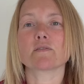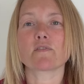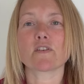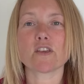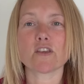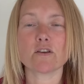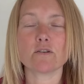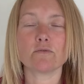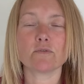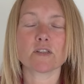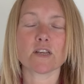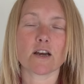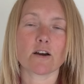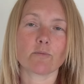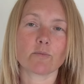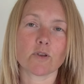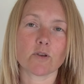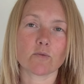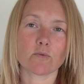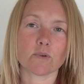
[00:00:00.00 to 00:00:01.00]
for you to
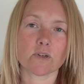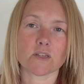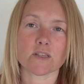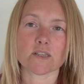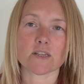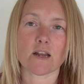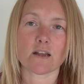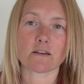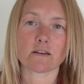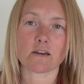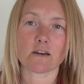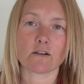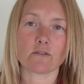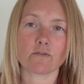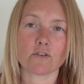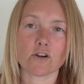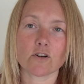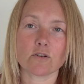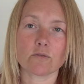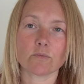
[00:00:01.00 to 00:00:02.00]
help you understand and
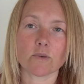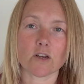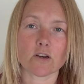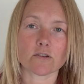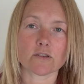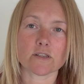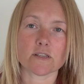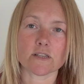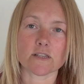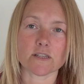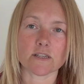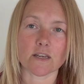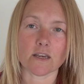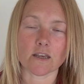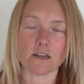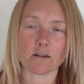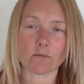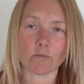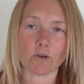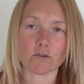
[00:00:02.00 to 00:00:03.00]
overcome narcissistic
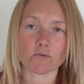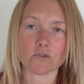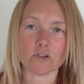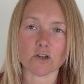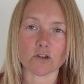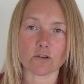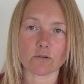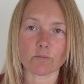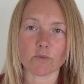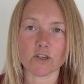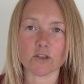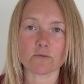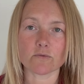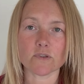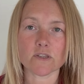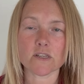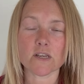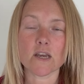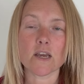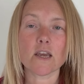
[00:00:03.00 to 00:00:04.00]
and emotional
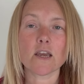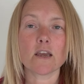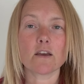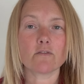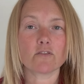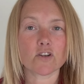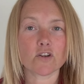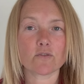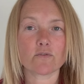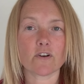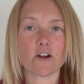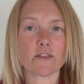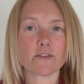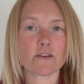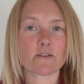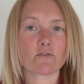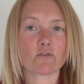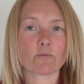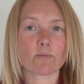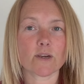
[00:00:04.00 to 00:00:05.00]
abuse. If you do find
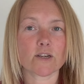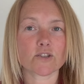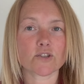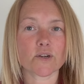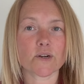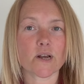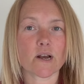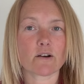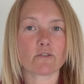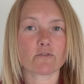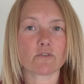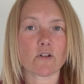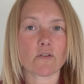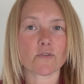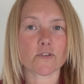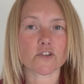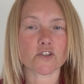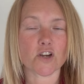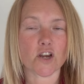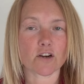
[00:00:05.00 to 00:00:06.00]
the information helpful
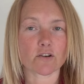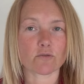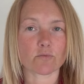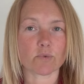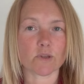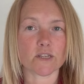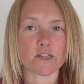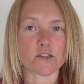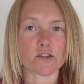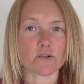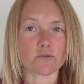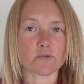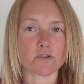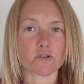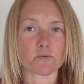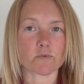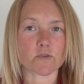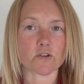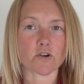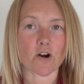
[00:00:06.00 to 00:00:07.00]
on the channel, please do
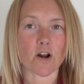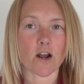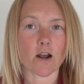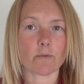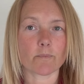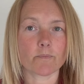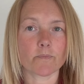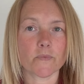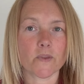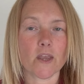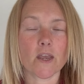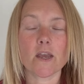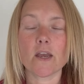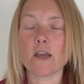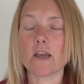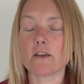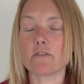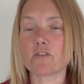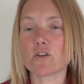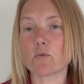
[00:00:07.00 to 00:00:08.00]
subscribe.
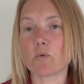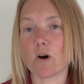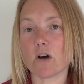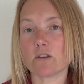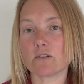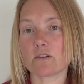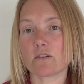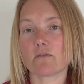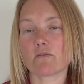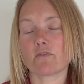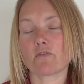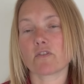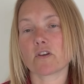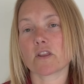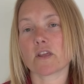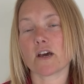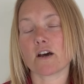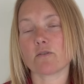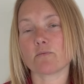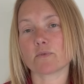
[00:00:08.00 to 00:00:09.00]
If you are looking for
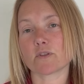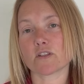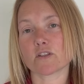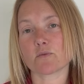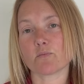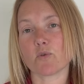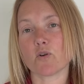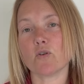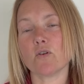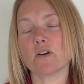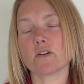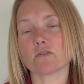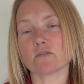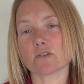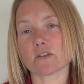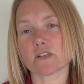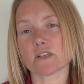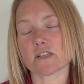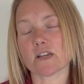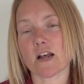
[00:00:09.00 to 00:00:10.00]
further help and support in
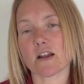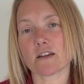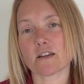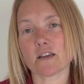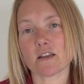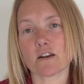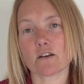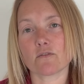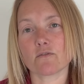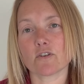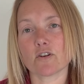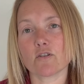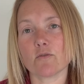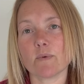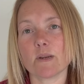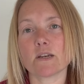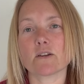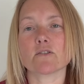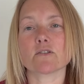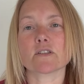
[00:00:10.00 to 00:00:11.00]
understanding and
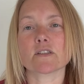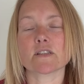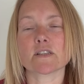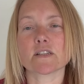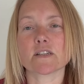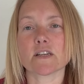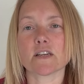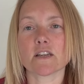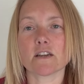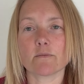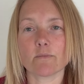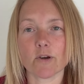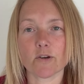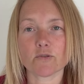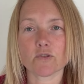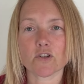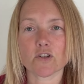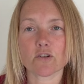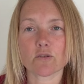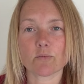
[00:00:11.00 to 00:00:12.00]
overcoming narcissistic and
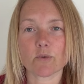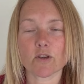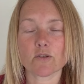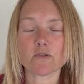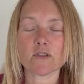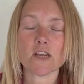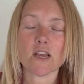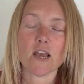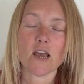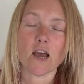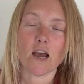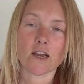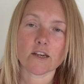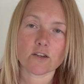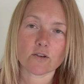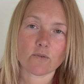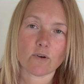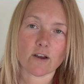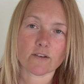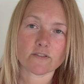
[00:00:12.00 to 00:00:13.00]
emotional abuse, I
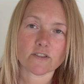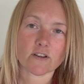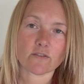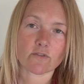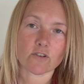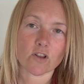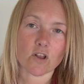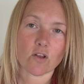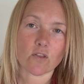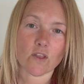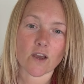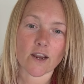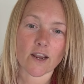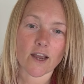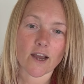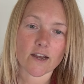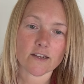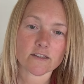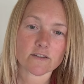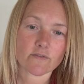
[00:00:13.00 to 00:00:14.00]
do have several online
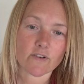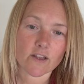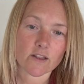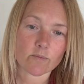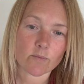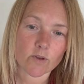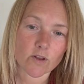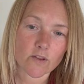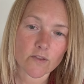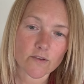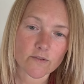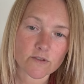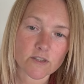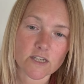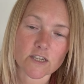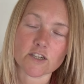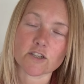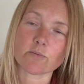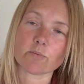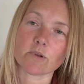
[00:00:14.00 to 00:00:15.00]
guides available, and those
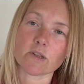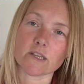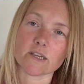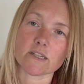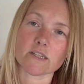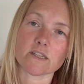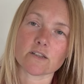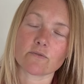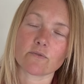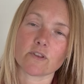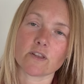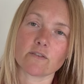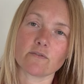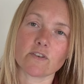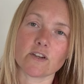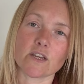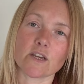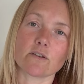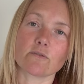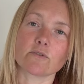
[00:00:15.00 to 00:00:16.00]
teachable links are in the
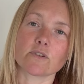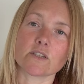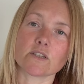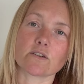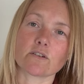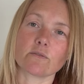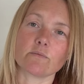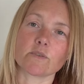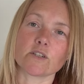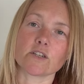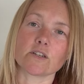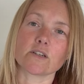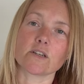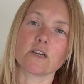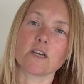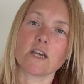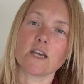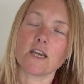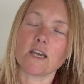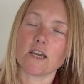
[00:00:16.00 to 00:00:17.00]
video description.
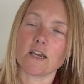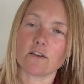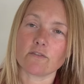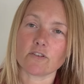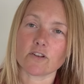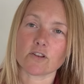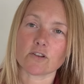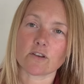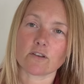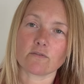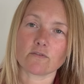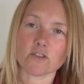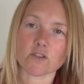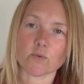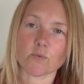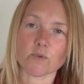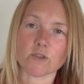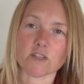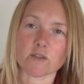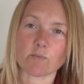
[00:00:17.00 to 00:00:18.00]
If you're looking for
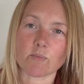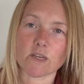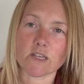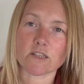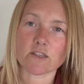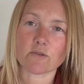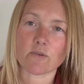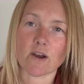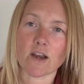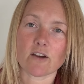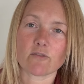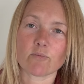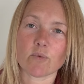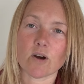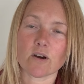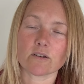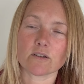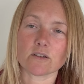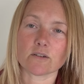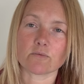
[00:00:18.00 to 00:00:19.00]
someone to speak to, I have
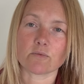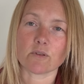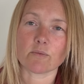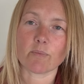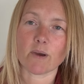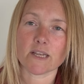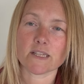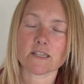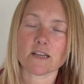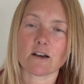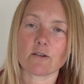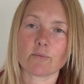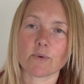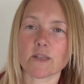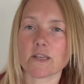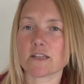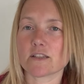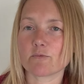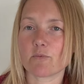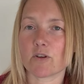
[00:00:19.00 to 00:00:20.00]
partnered with BetterHelp,
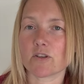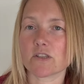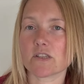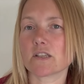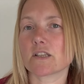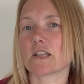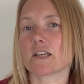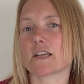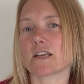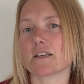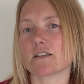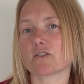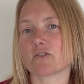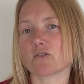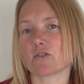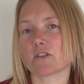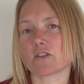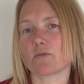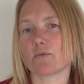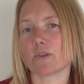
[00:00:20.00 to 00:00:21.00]
and their sponsored link is
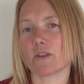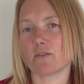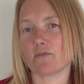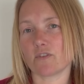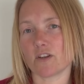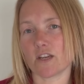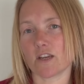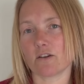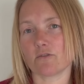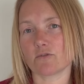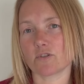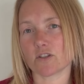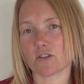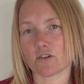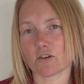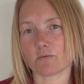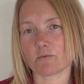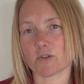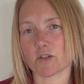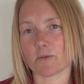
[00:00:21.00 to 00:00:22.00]
also in the video
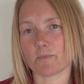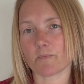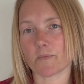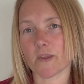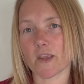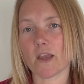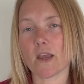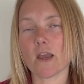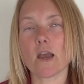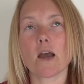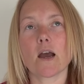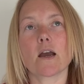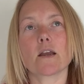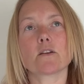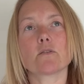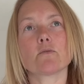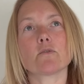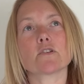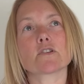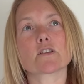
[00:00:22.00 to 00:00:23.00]
description. I
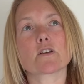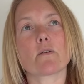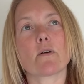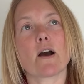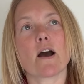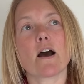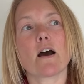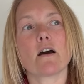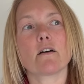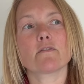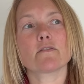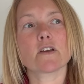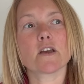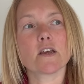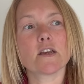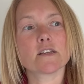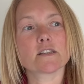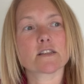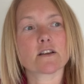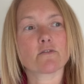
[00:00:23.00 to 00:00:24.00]
do also have
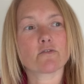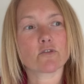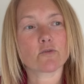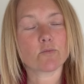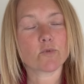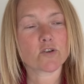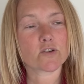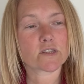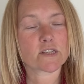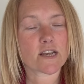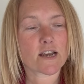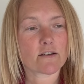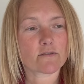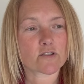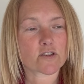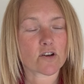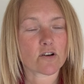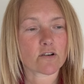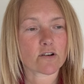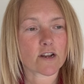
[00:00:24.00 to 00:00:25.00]
several books
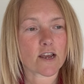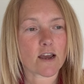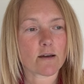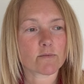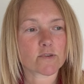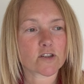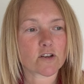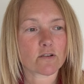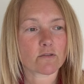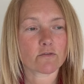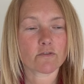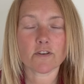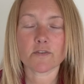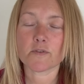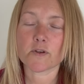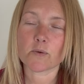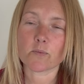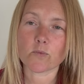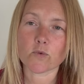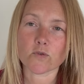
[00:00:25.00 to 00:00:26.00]
out on Amazon,
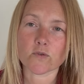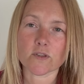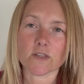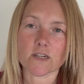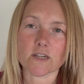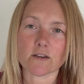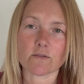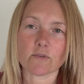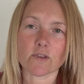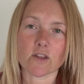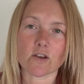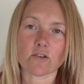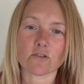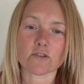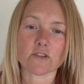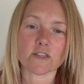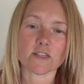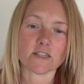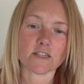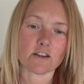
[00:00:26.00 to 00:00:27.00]
15 Rules to Deal with
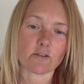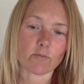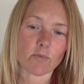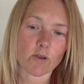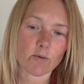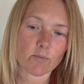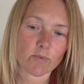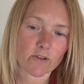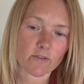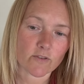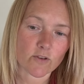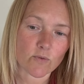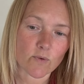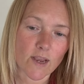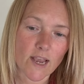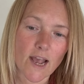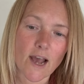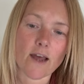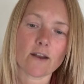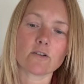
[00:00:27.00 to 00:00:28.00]
Narcissistic People If You
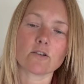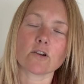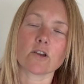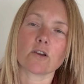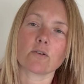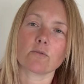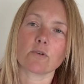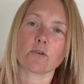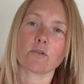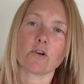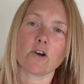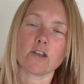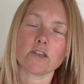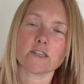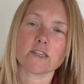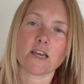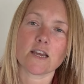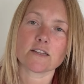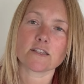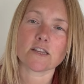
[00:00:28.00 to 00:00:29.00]
Cannot Go No
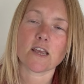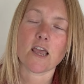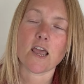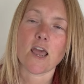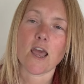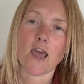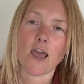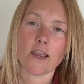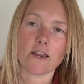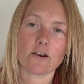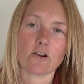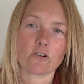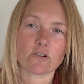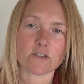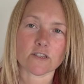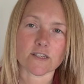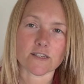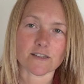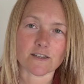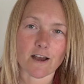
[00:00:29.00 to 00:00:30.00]
Contact, A
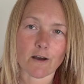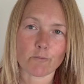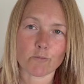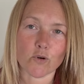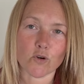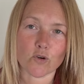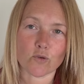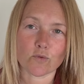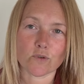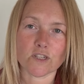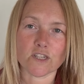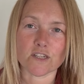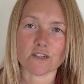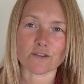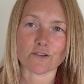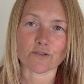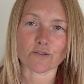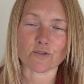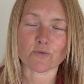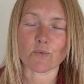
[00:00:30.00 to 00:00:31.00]
Narcissist Handbook, which
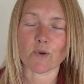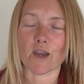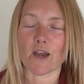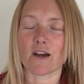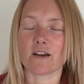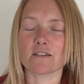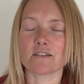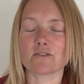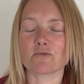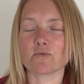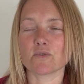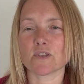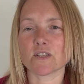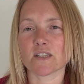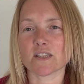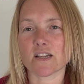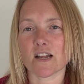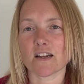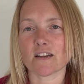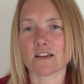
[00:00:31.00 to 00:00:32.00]
is the ultimate guide to
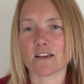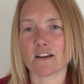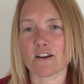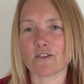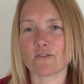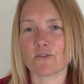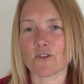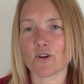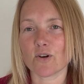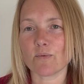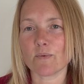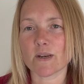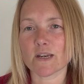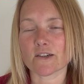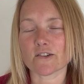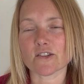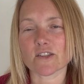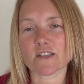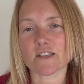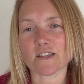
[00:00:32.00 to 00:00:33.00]
understanding and overcoming
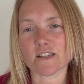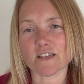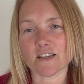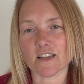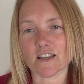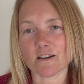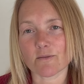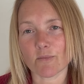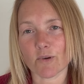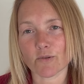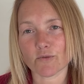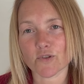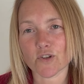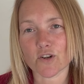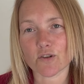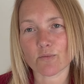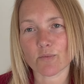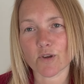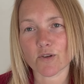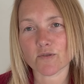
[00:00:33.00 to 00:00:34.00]
narcissistic and
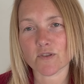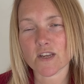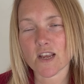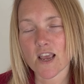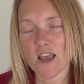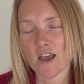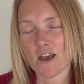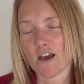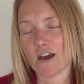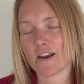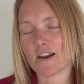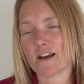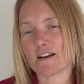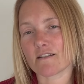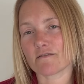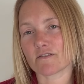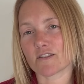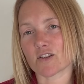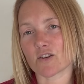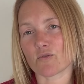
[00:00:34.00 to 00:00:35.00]
emotional abuse, and
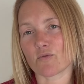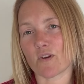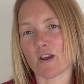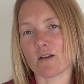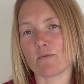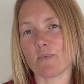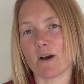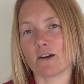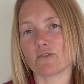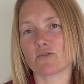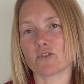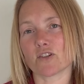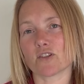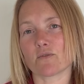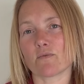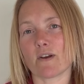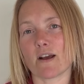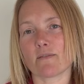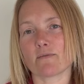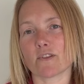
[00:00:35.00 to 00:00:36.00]
how to create boundaries
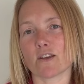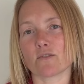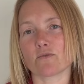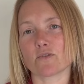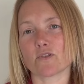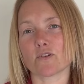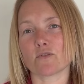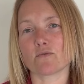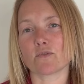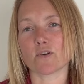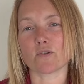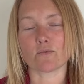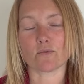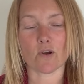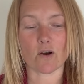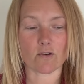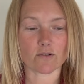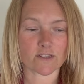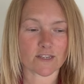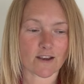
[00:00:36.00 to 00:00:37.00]
around those who do
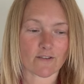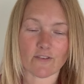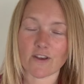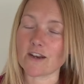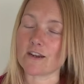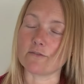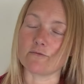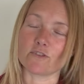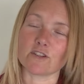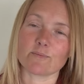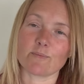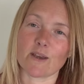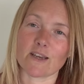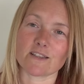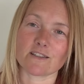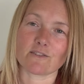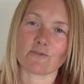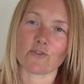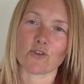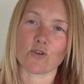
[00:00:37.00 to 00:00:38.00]
not have any
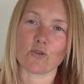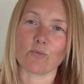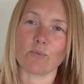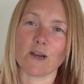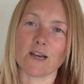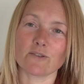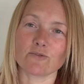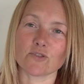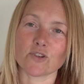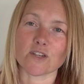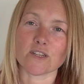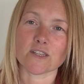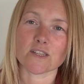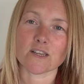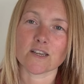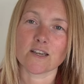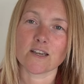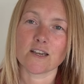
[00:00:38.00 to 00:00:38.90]
respect for your boundaries.